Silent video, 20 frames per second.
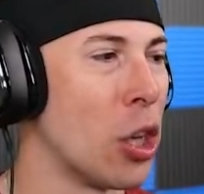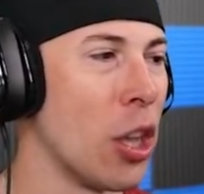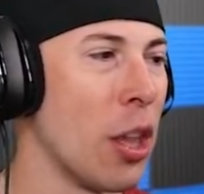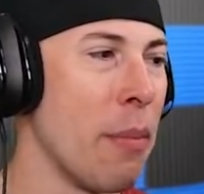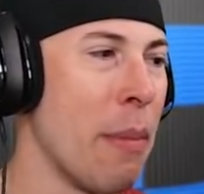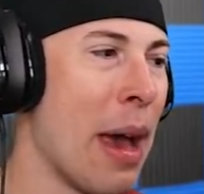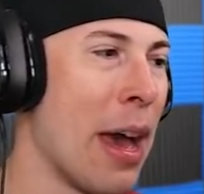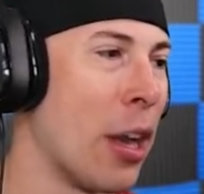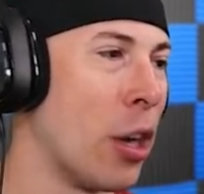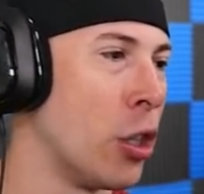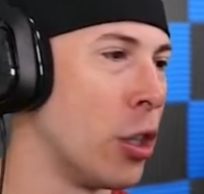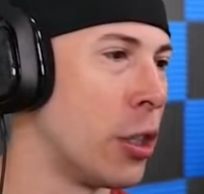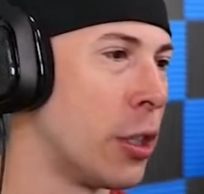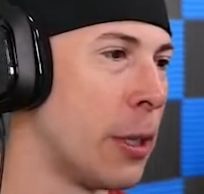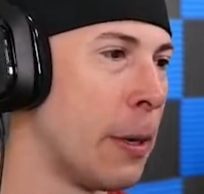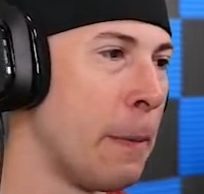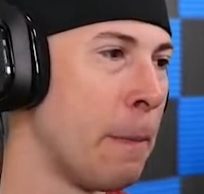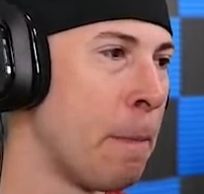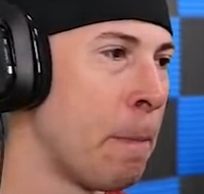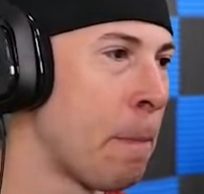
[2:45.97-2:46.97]
all that matters.
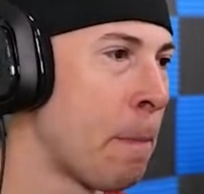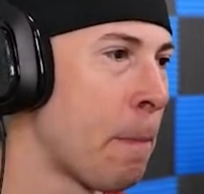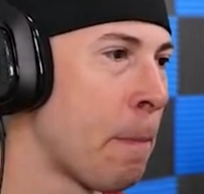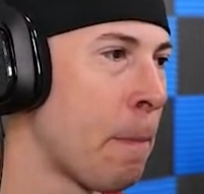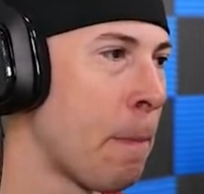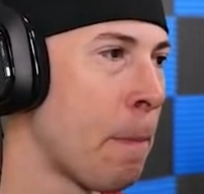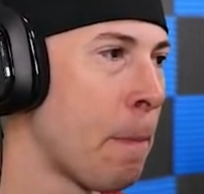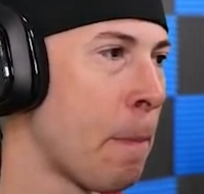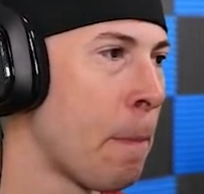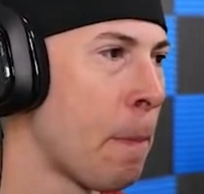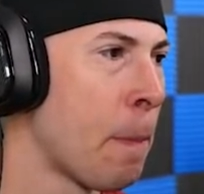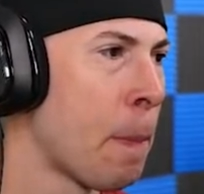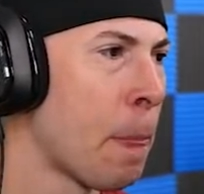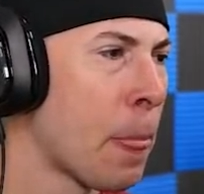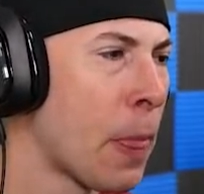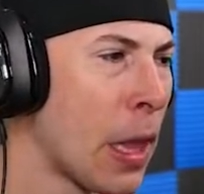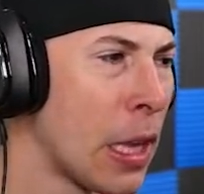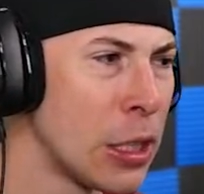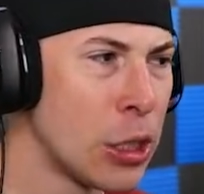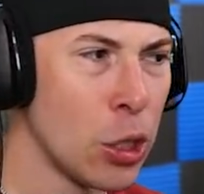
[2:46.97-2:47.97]

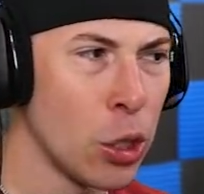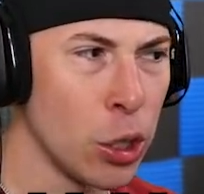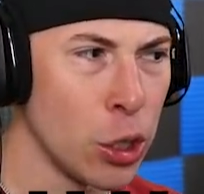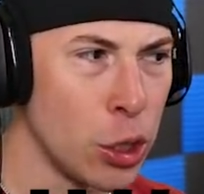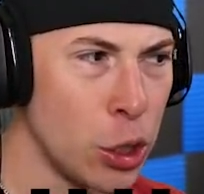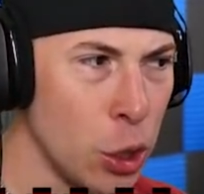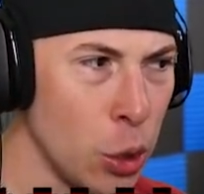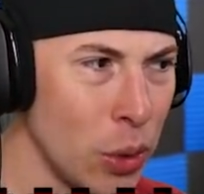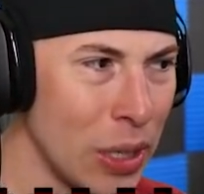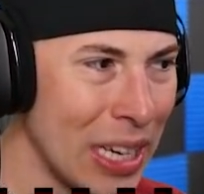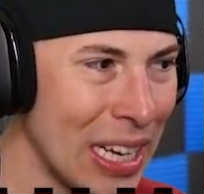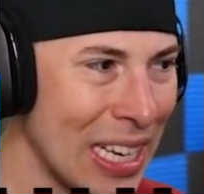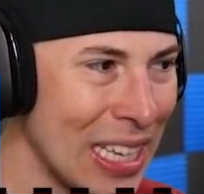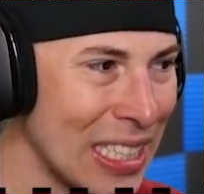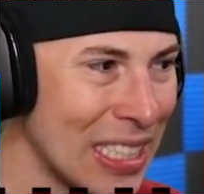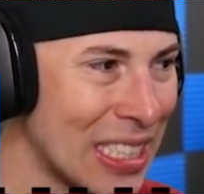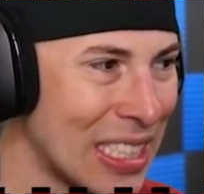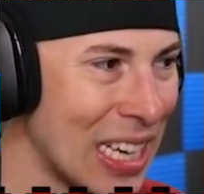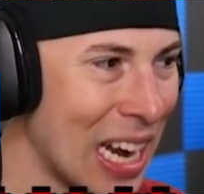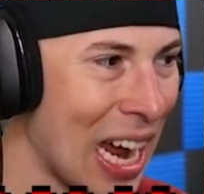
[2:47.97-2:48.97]
Is there a dude
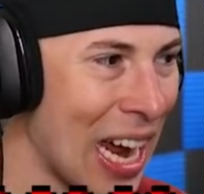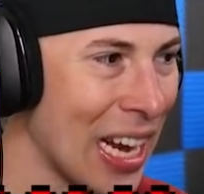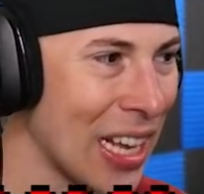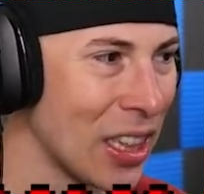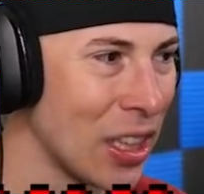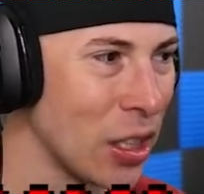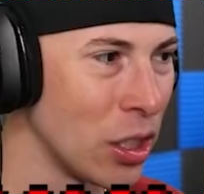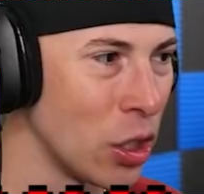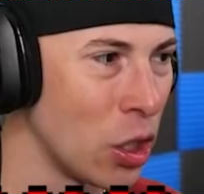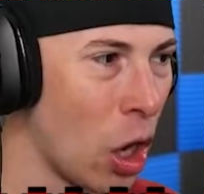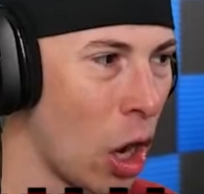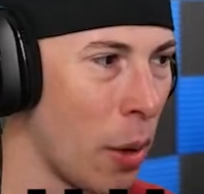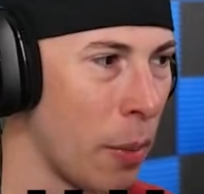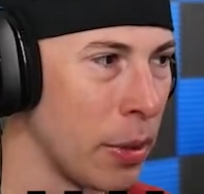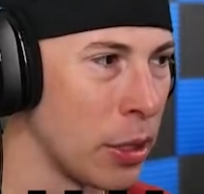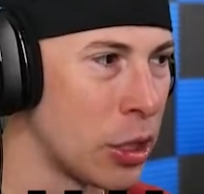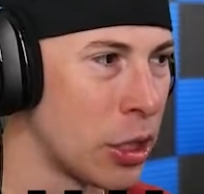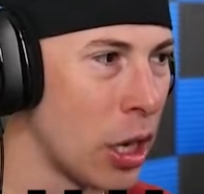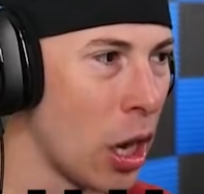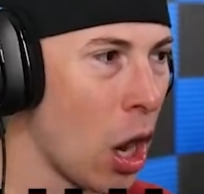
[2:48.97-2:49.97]
inside the
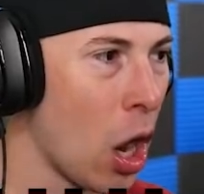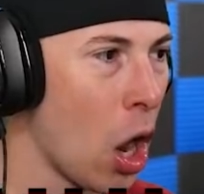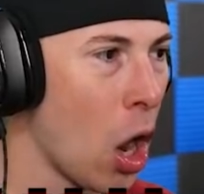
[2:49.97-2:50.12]
garbage?